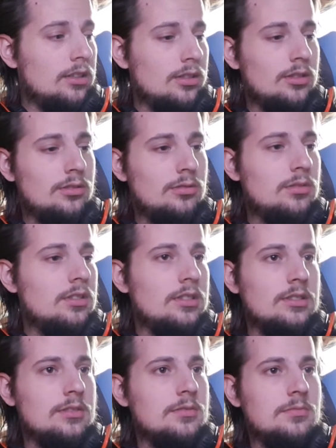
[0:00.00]
you know
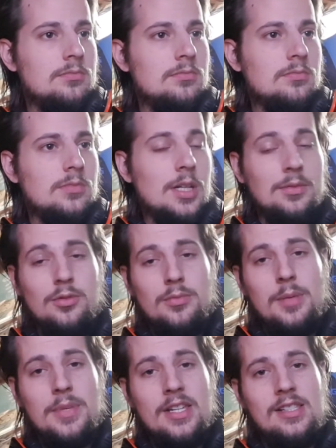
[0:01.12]
i'm doing
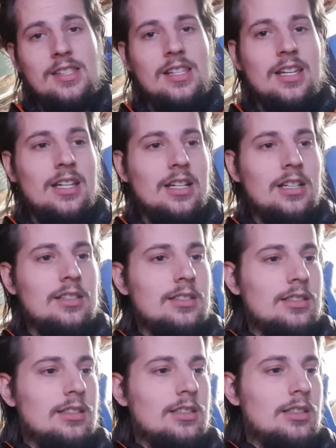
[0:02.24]
my best and
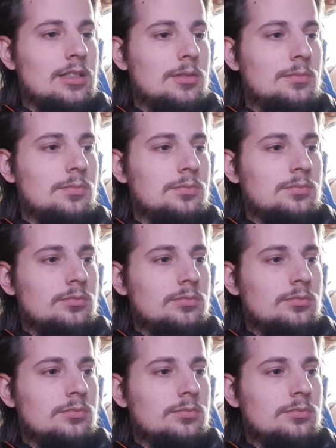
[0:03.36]
um,